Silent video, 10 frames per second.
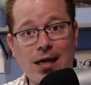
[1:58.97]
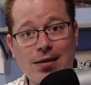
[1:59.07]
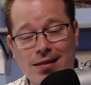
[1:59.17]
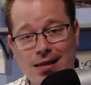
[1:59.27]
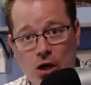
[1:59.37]

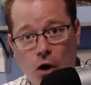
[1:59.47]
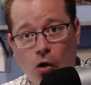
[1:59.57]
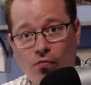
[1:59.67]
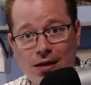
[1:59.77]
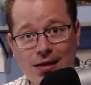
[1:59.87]
that the
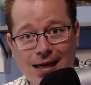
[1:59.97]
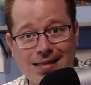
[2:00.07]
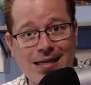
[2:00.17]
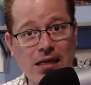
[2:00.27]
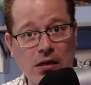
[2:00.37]
COVID
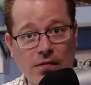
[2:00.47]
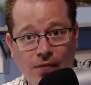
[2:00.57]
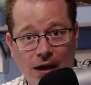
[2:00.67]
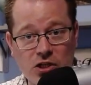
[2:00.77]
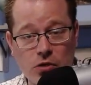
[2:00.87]
19
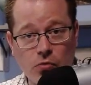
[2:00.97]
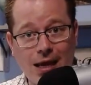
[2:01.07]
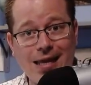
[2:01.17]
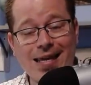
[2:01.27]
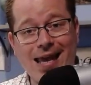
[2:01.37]
infection
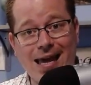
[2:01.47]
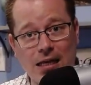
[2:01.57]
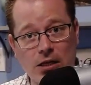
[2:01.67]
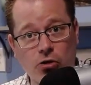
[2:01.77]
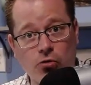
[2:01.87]
rate can
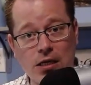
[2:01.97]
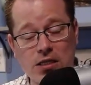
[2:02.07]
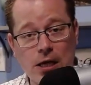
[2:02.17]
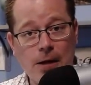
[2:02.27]
increase.